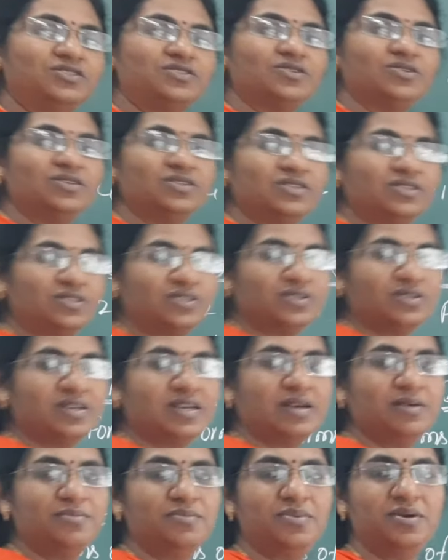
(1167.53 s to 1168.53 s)
Johnston
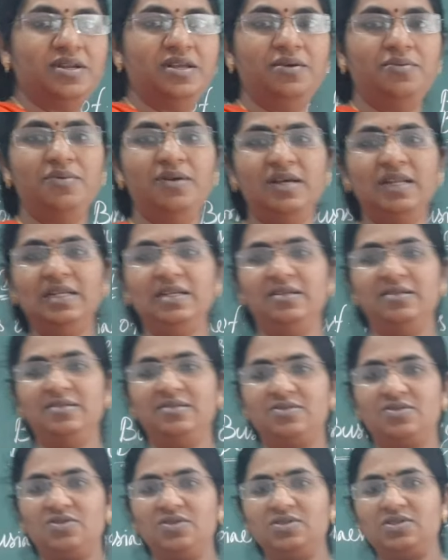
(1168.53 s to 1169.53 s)
Company. Very
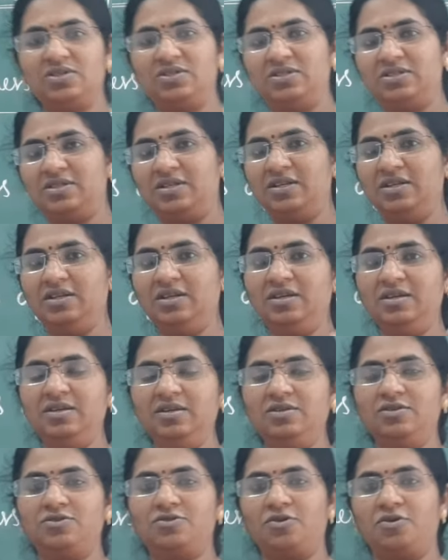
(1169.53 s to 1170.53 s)

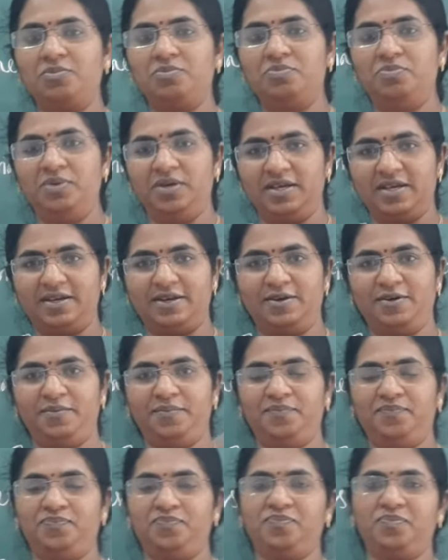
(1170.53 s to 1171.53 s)
interesting topic.
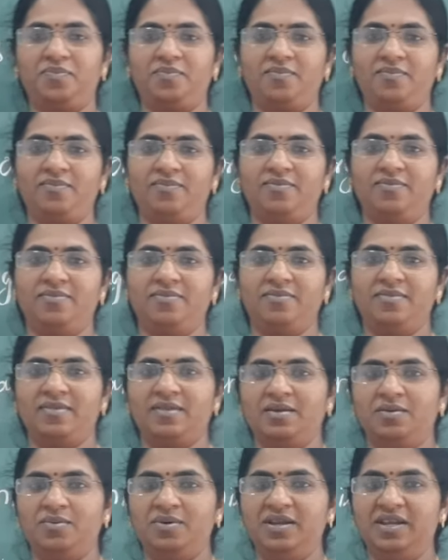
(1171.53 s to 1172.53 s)

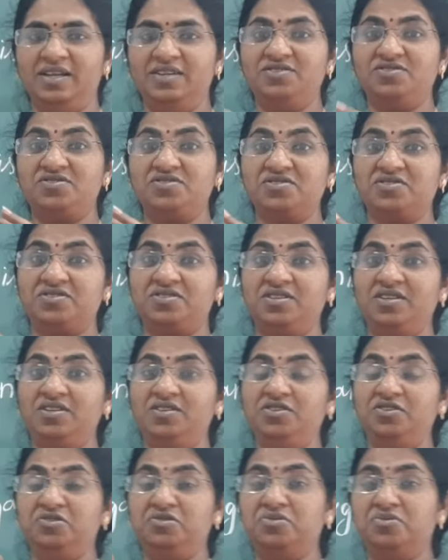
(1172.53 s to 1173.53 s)
Very
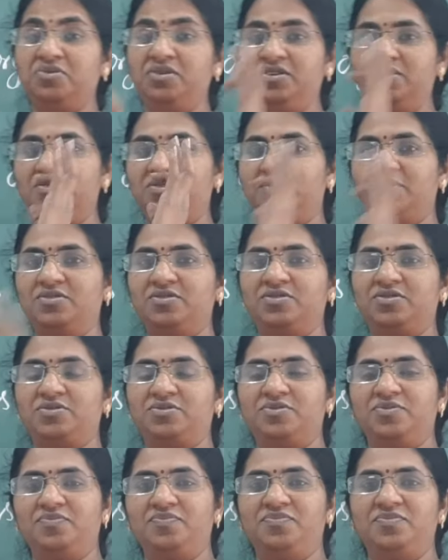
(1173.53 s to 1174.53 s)
interesting unit
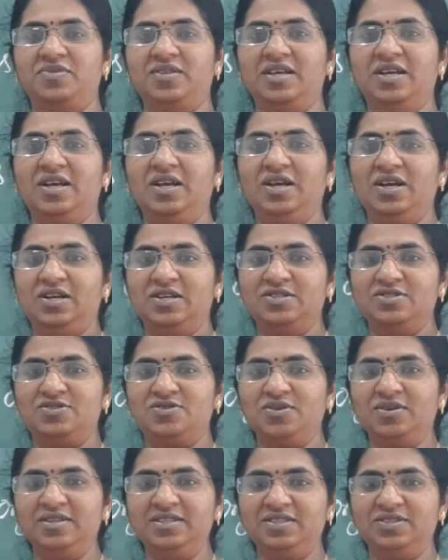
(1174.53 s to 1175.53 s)
also.
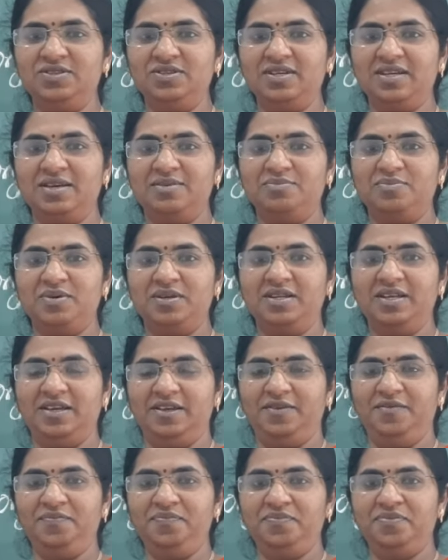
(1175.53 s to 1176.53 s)
Johnston
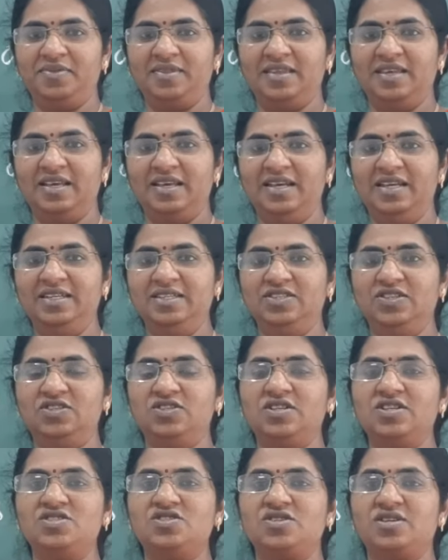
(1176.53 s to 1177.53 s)
Company is
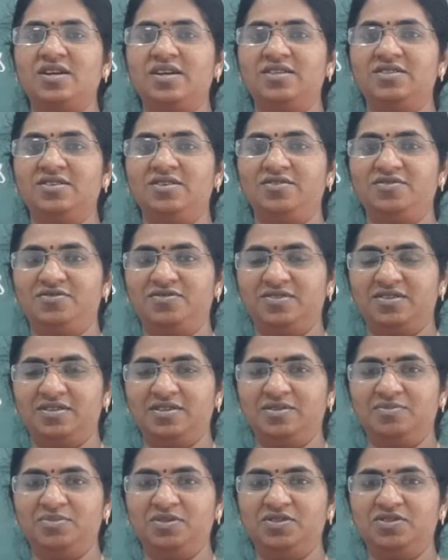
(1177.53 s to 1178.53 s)
such kind
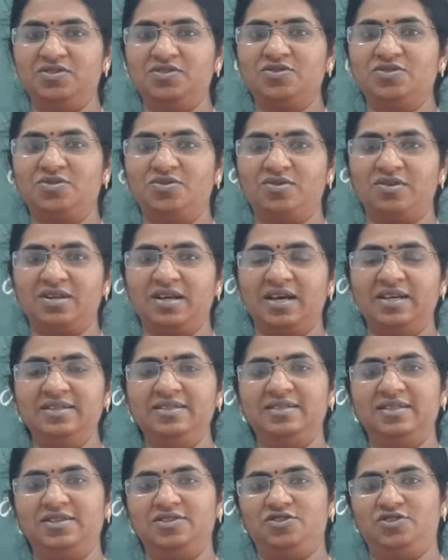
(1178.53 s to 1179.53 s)
of business
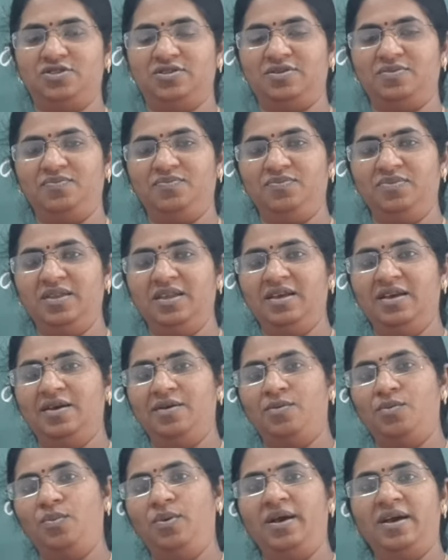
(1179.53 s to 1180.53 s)
organization
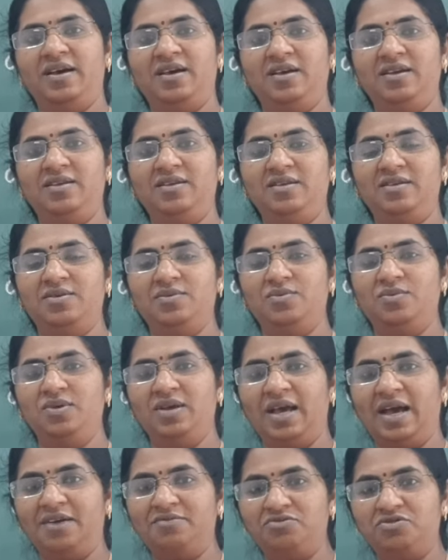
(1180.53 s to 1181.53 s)
where we
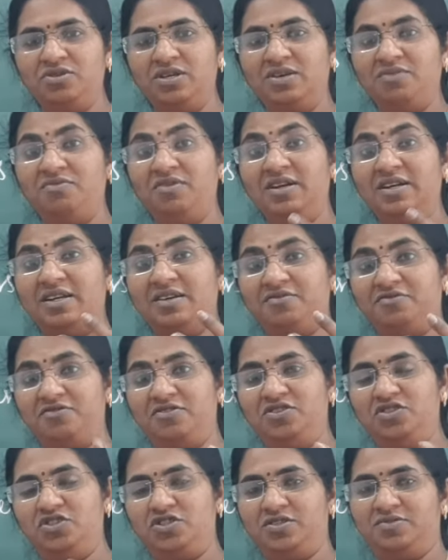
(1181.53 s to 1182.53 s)
have to give a
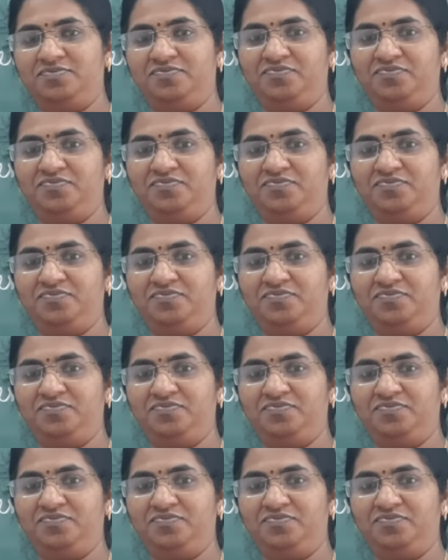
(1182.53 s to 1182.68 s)
definition